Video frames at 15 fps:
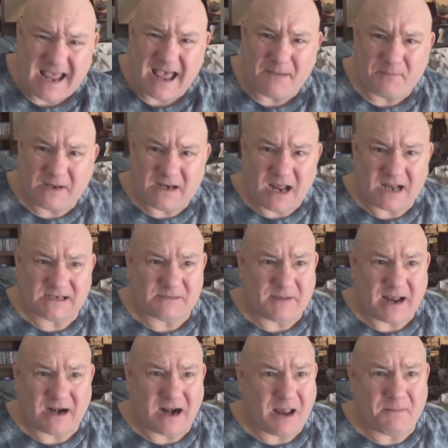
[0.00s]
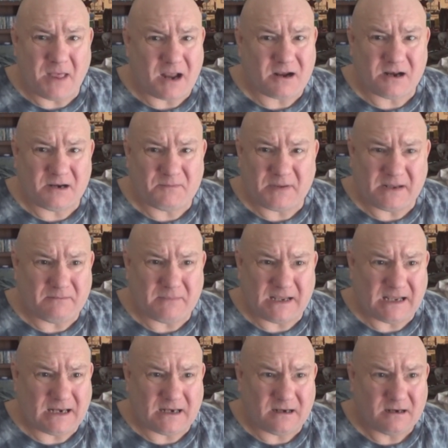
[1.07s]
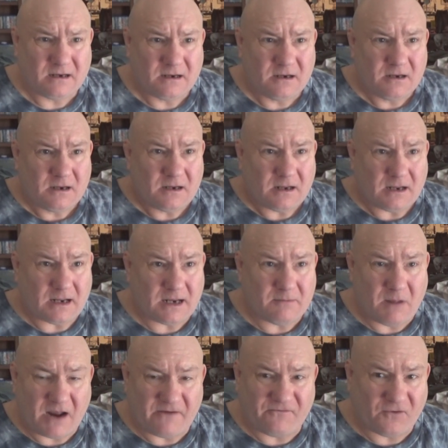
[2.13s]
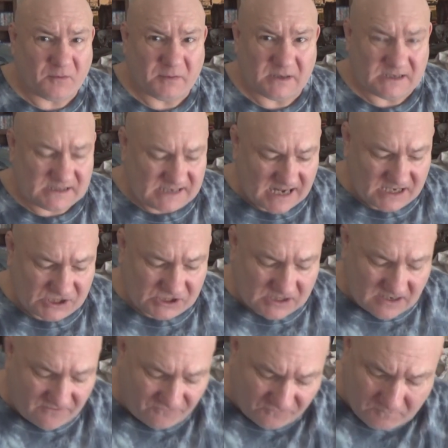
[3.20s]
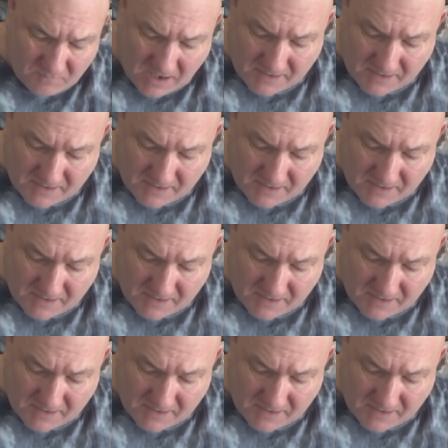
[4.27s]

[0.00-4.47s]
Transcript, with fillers: yeah, be nice about it. I'm not going to be mean in my verbalization of